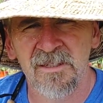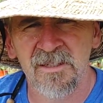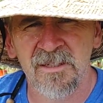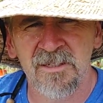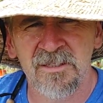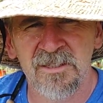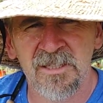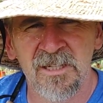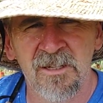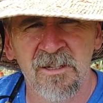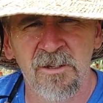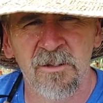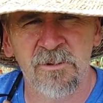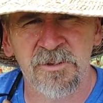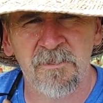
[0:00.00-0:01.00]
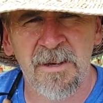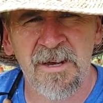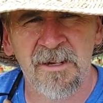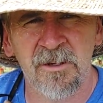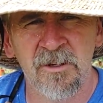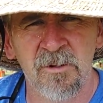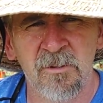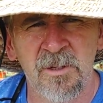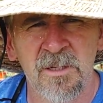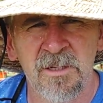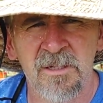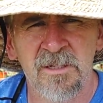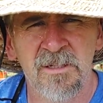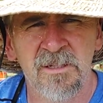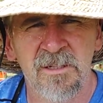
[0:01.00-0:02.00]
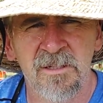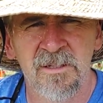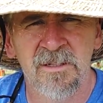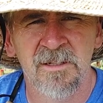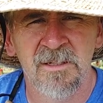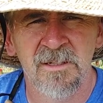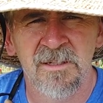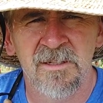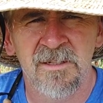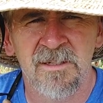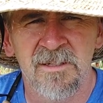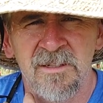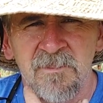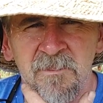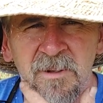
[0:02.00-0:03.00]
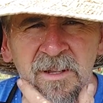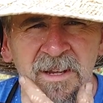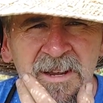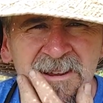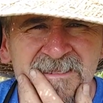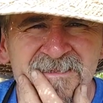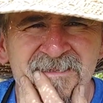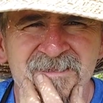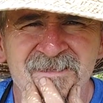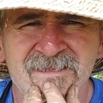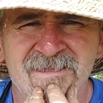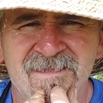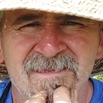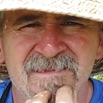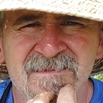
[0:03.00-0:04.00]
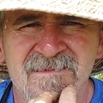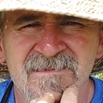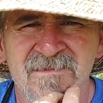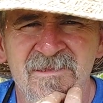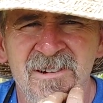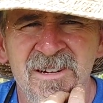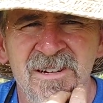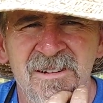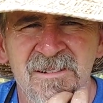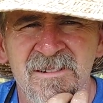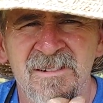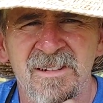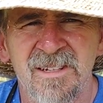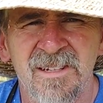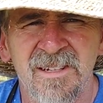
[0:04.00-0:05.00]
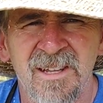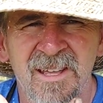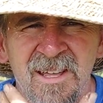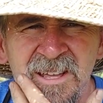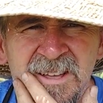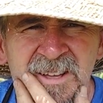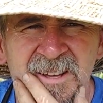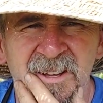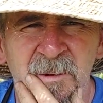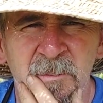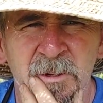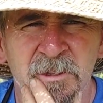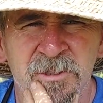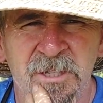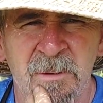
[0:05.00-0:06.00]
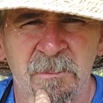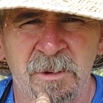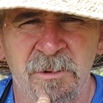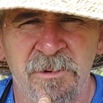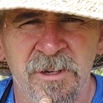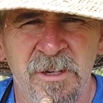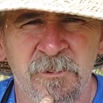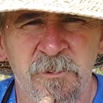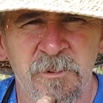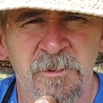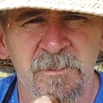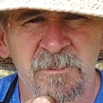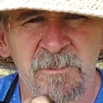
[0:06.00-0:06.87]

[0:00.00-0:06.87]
you can see the little tobacco plant. Well, I'm doing something a little different.